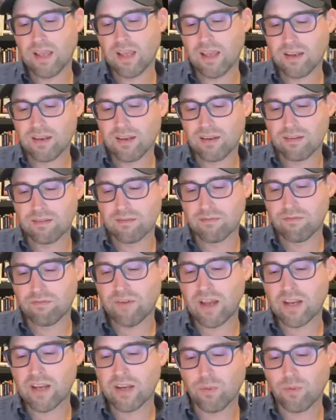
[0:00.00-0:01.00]
and
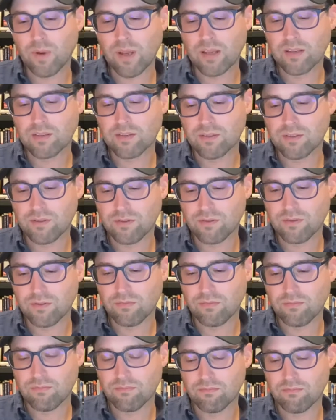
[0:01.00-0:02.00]
find a way
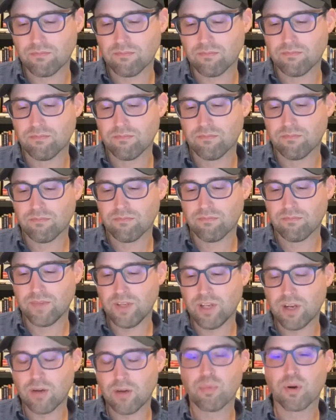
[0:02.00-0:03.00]
to
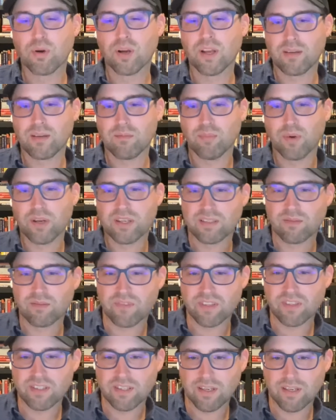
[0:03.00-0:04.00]
bring some
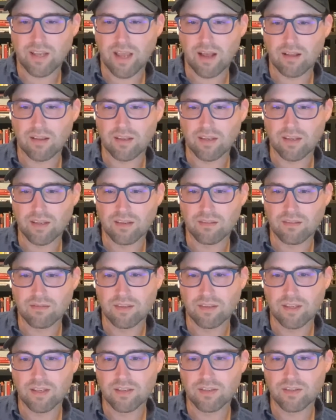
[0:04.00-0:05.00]
physicality
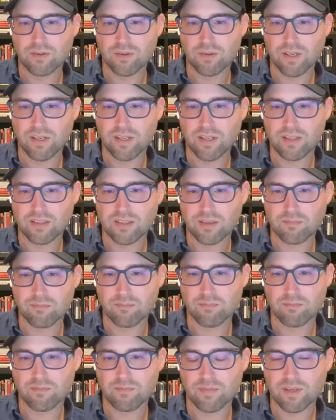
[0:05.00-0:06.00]
into it, and
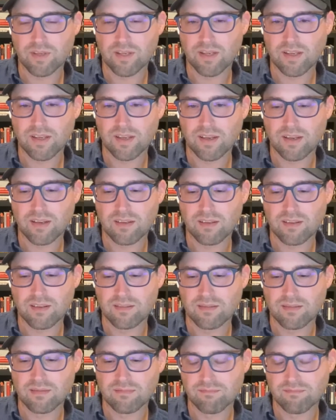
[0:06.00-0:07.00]
some
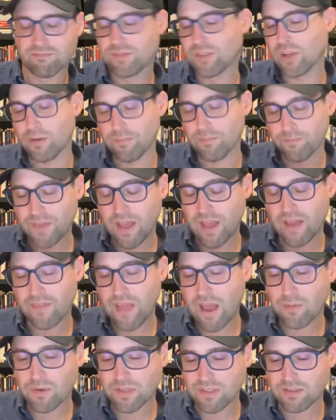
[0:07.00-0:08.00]
so
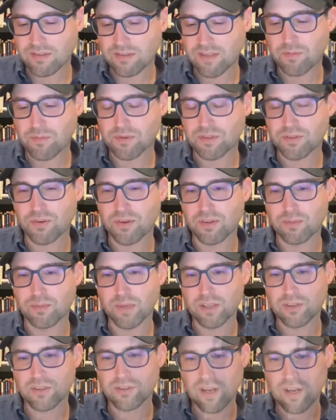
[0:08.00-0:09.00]
that was sort of the
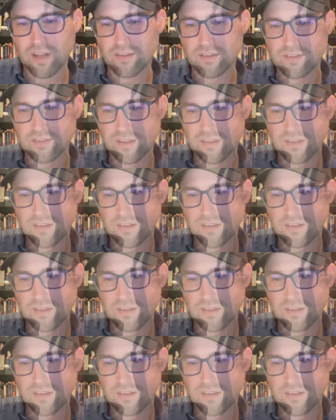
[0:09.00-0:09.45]
biggest challenge, I